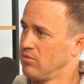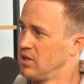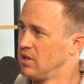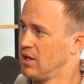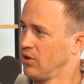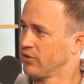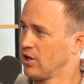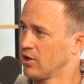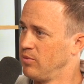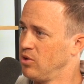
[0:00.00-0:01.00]
in the
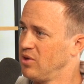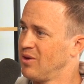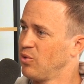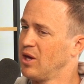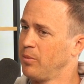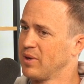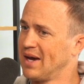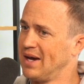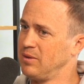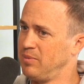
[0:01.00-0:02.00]
healthcare community that we help
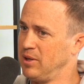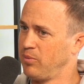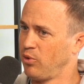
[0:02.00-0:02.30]
guide people